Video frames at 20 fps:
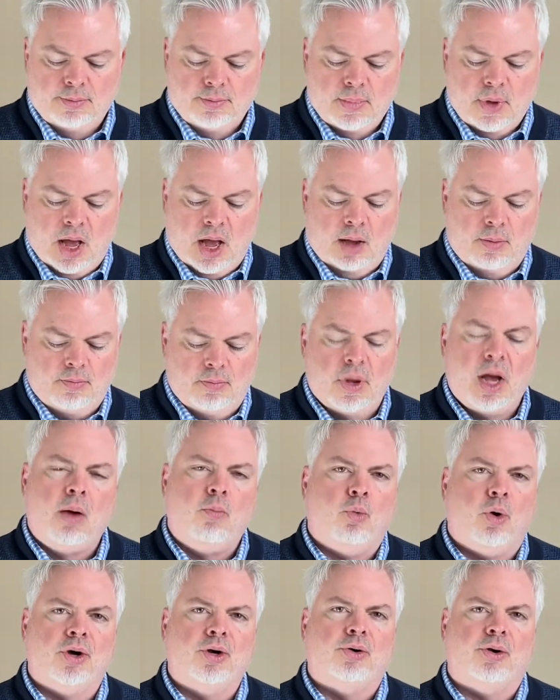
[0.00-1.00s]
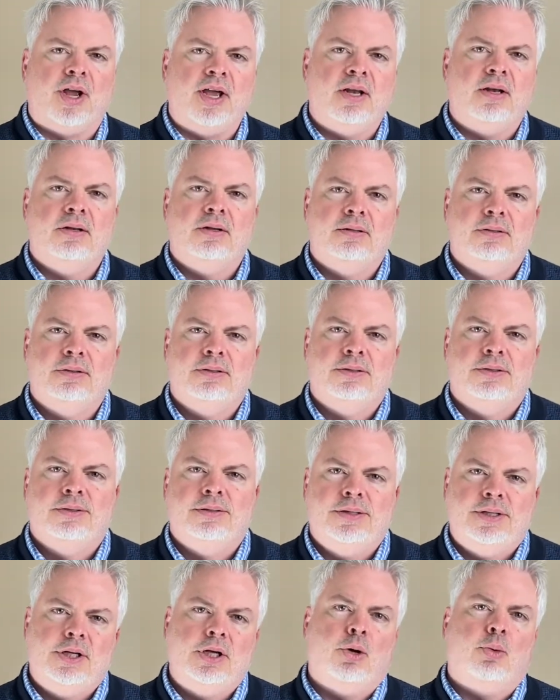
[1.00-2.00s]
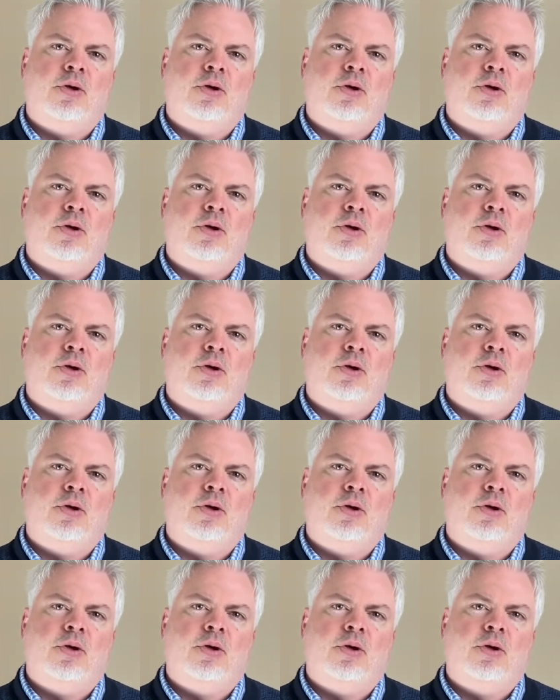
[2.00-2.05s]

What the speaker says: I'm wondering, we